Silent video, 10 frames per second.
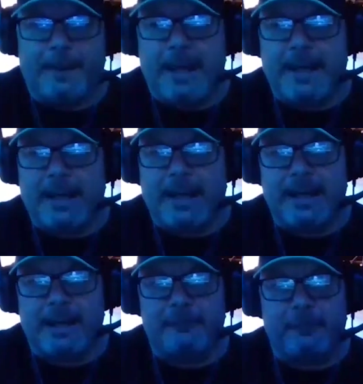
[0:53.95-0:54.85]
I
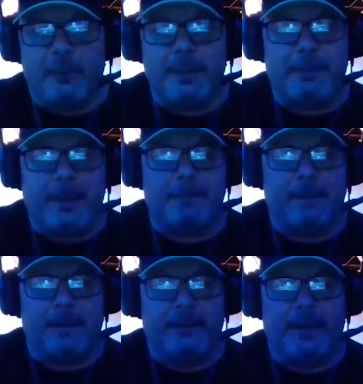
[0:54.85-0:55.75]
had 40
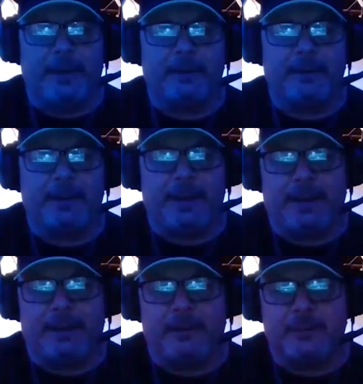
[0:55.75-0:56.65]
people in there,
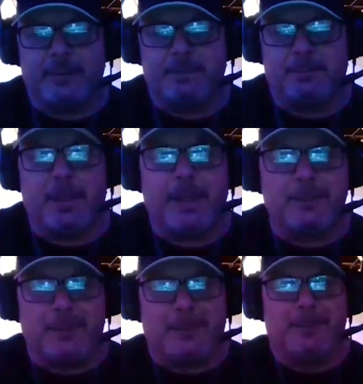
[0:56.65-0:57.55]
and there's a
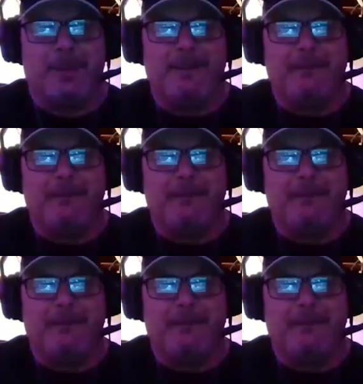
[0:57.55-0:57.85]
playroom,